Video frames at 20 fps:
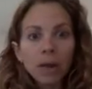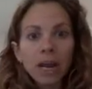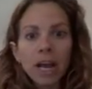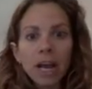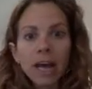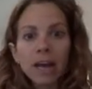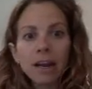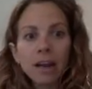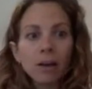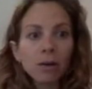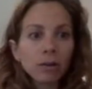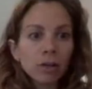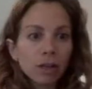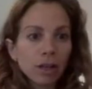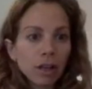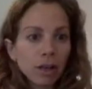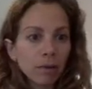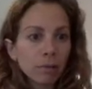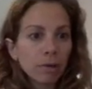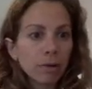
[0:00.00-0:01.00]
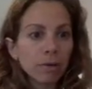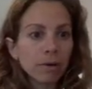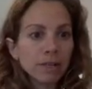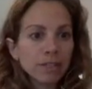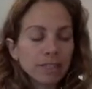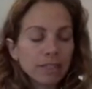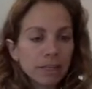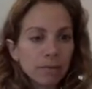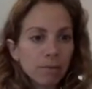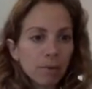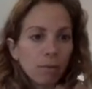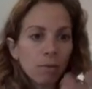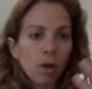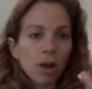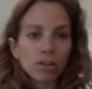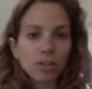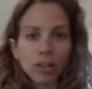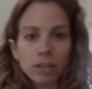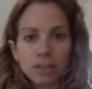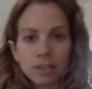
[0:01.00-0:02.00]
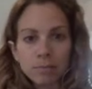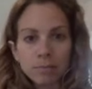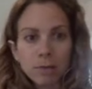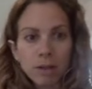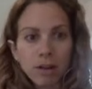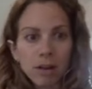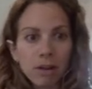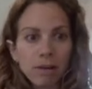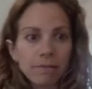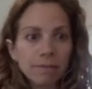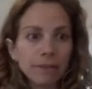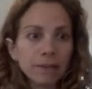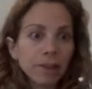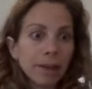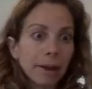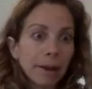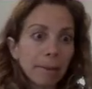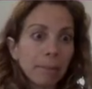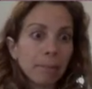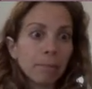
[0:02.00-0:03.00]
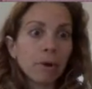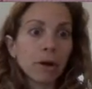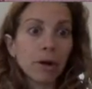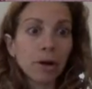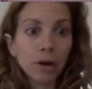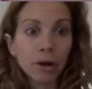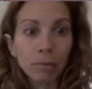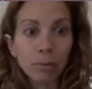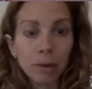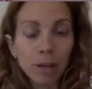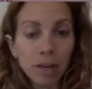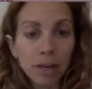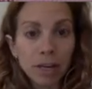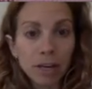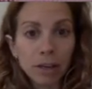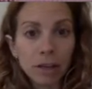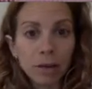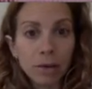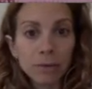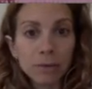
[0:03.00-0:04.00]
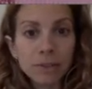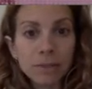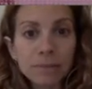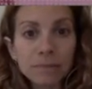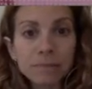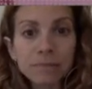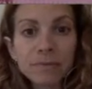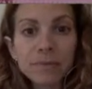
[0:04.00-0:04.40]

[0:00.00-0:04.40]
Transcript: We gotta go look like we were asleep and wash all this blood off and like burn our bloody clothes.